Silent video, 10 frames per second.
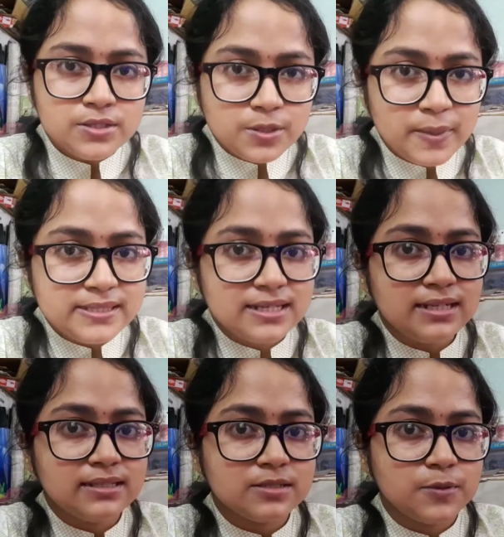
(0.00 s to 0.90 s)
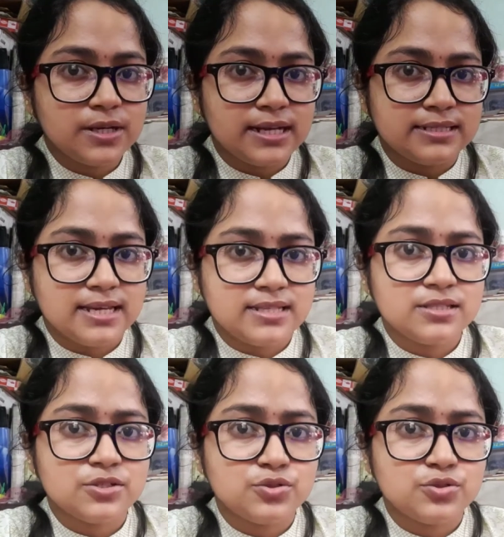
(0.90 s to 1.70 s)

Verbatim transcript: So basically this book contains